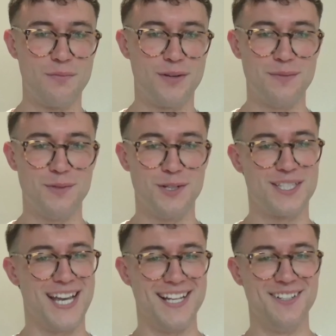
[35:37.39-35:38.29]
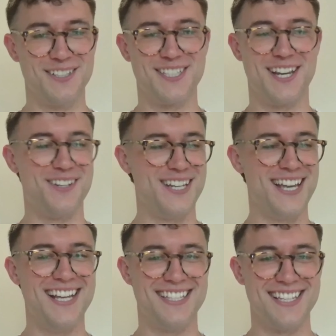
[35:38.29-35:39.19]
pretty much 10 or so
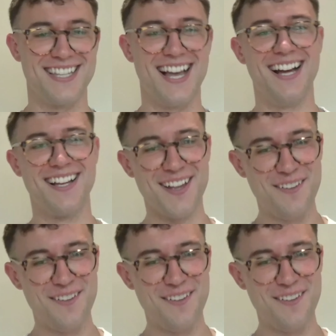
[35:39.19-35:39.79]
years is that